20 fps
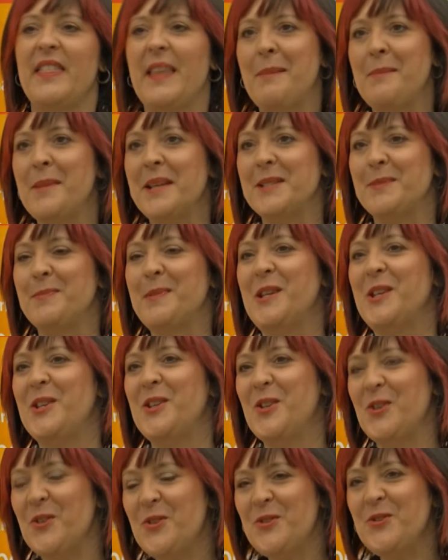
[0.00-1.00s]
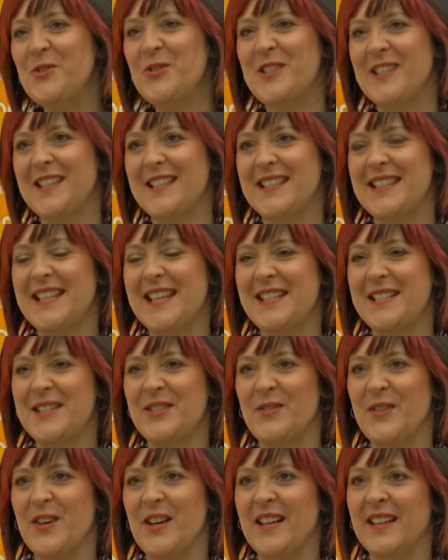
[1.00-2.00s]
That must be hugely
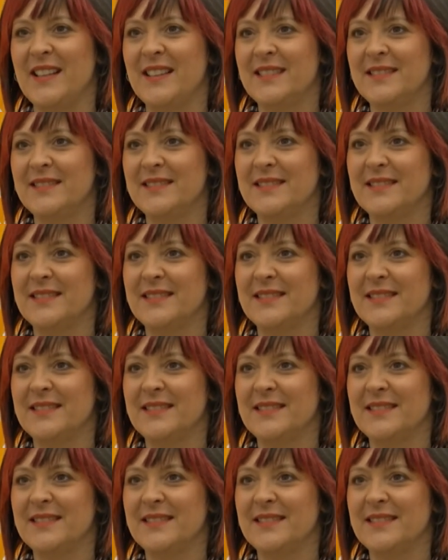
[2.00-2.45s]
satisfying.